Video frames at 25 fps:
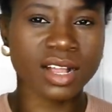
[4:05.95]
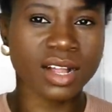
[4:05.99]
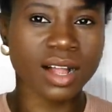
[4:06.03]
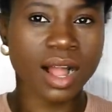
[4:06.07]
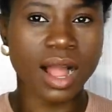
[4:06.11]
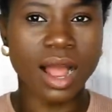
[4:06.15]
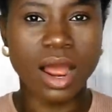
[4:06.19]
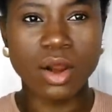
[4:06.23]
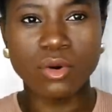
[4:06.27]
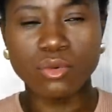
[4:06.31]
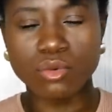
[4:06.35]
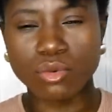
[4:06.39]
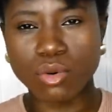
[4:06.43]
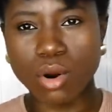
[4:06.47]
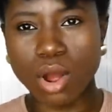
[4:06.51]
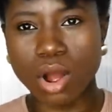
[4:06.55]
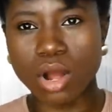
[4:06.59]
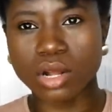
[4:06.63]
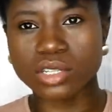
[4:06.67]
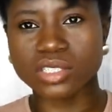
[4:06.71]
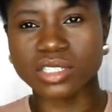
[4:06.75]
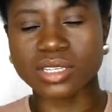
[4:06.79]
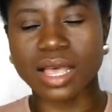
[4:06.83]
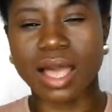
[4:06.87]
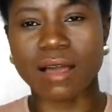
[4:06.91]

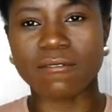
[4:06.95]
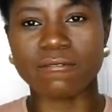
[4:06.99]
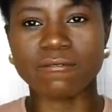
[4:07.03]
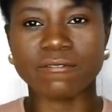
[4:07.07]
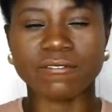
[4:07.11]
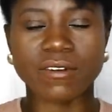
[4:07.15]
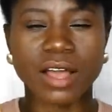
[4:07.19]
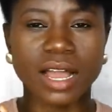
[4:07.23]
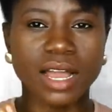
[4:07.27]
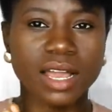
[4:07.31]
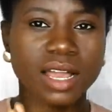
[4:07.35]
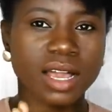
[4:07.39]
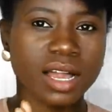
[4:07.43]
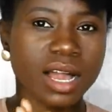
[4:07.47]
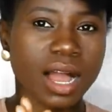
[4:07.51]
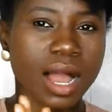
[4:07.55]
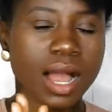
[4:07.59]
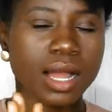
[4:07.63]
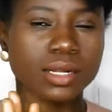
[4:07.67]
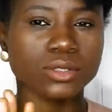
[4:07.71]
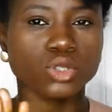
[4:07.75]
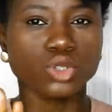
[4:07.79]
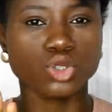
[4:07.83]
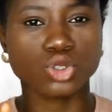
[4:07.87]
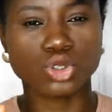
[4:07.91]
carrot,
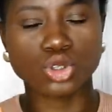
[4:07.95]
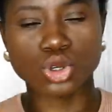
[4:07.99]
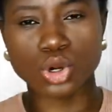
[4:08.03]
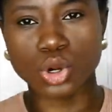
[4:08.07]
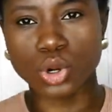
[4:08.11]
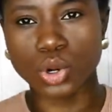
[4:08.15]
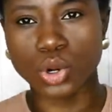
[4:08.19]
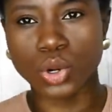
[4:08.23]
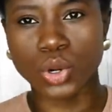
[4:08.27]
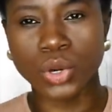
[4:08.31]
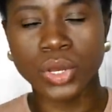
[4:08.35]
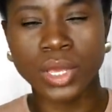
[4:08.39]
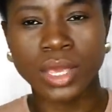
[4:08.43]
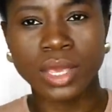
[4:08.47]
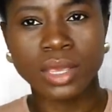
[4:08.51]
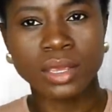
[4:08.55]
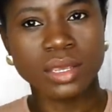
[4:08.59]
avocado,